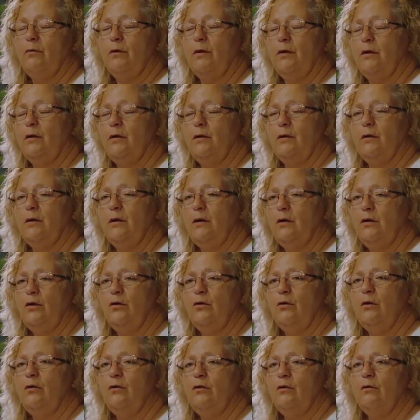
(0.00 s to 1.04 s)
It really,
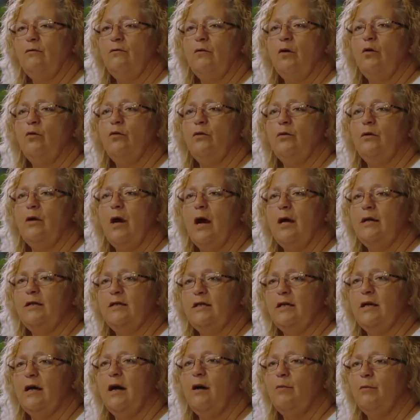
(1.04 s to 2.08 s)
you have no
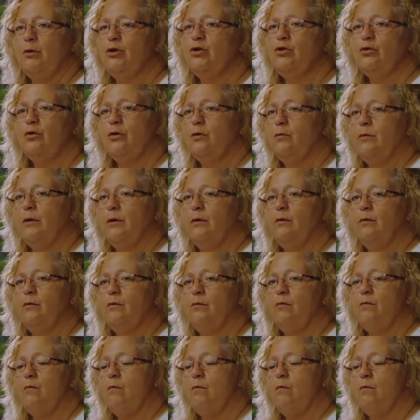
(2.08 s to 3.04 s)
idea how much you hurt me.